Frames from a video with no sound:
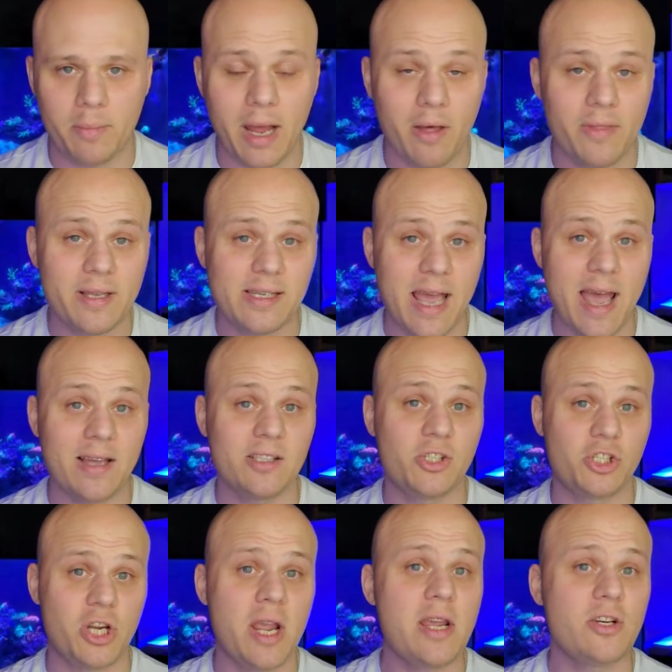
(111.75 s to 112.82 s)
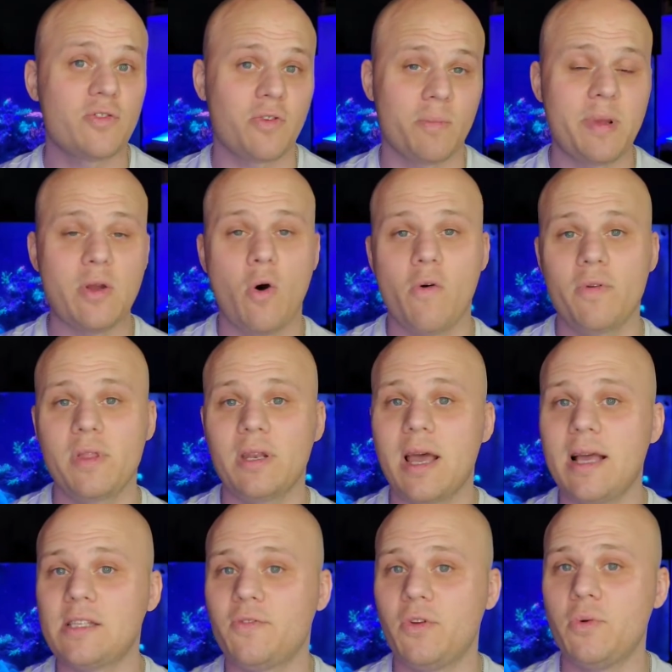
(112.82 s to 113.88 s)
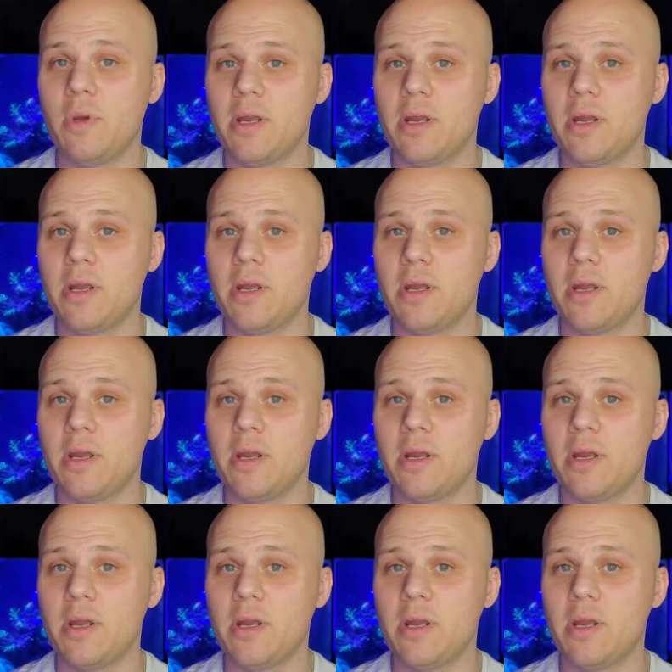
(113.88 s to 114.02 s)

Now this has changed for me over the last few